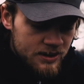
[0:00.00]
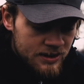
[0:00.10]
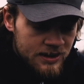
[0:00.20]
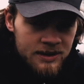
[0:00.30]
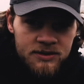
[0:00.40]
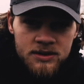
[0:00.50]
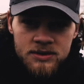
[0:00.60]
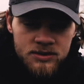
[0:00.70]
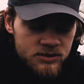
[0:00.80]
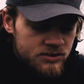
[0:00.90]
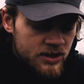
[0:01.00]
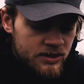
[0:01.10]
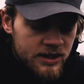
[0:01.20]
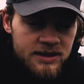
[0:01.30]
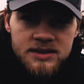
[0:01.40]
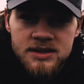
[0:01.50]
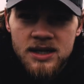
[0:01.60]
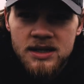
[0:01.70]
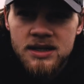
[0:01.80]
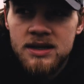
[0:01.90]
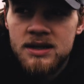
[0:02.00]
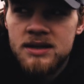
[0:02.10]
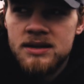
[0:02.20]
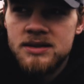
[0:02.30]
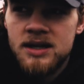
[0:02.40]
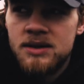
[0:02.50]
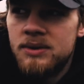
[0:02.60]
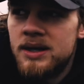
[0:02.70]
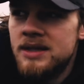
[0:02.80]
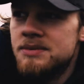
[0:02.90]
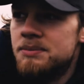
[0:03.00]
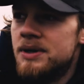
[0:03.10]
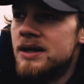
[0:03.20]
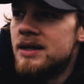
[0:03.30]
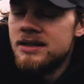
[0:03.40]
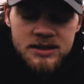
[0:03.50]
I like to try to get the sunrise, but